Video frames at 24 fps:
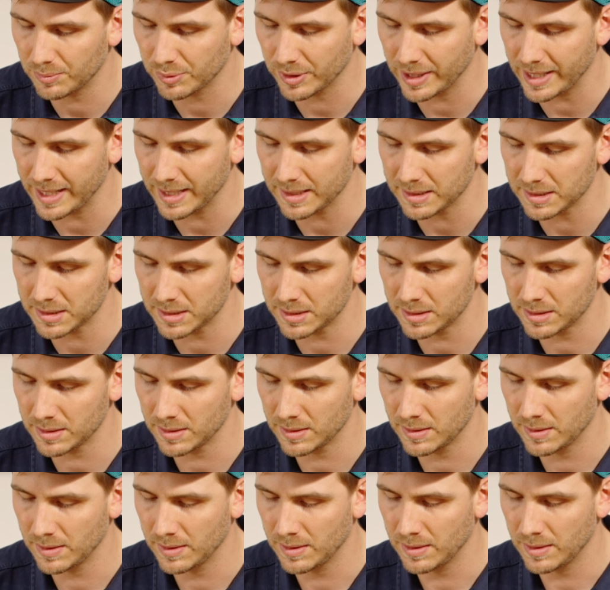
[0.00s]
breaks
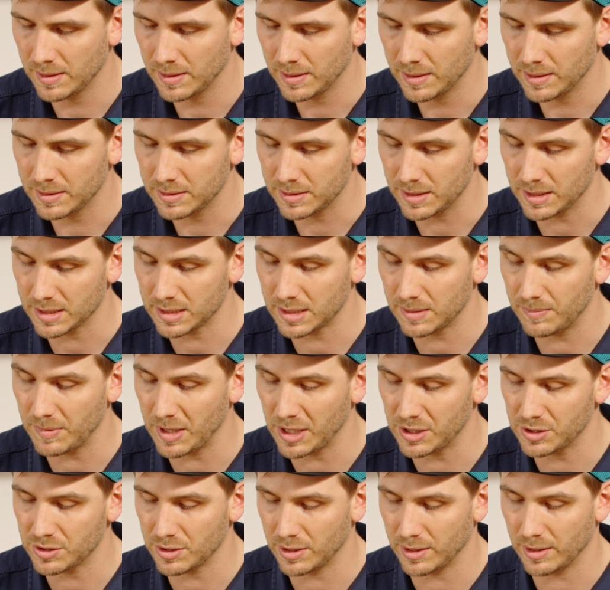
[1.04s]
just to
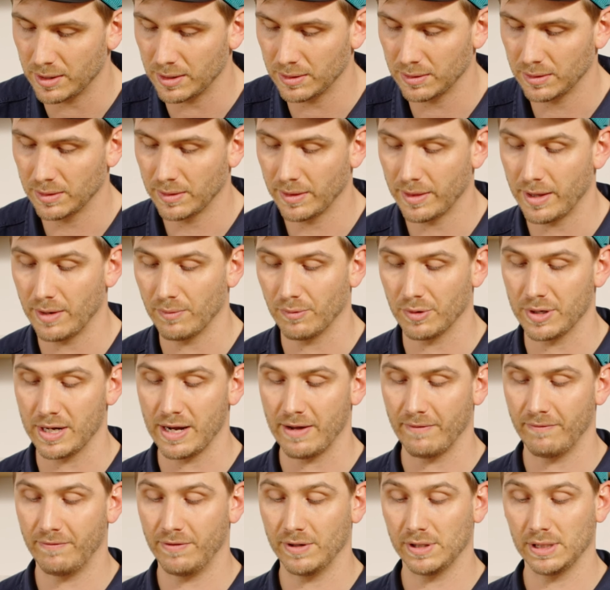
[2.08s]
make sure that we're
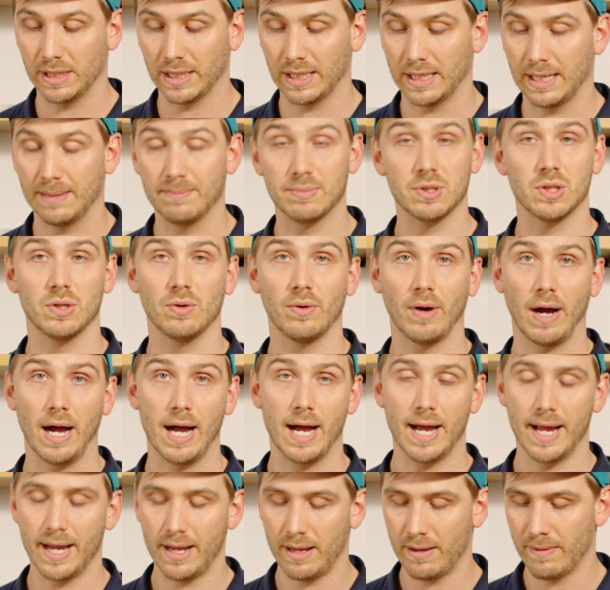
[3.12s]
not filling it up too
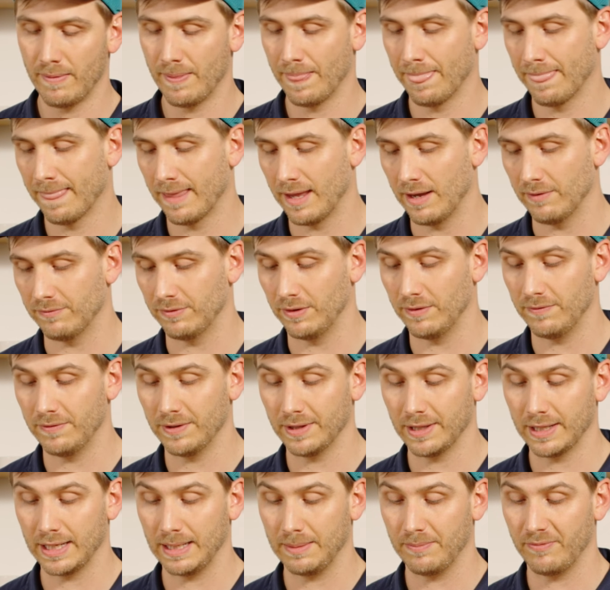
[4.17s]
high. If we
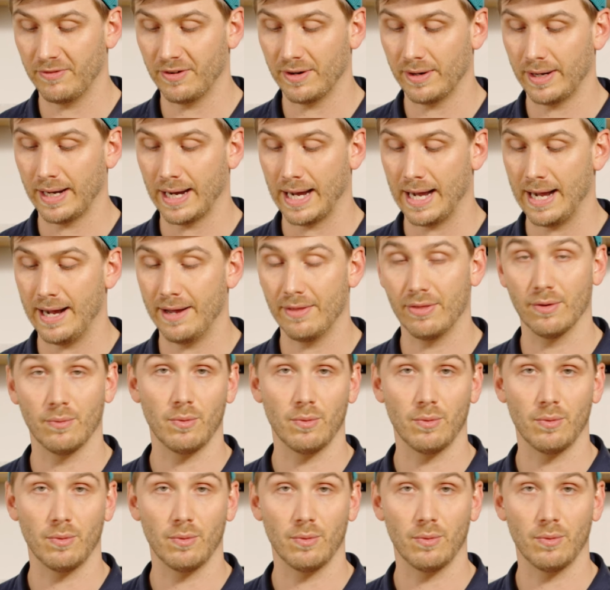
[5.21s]
fill it up very high, the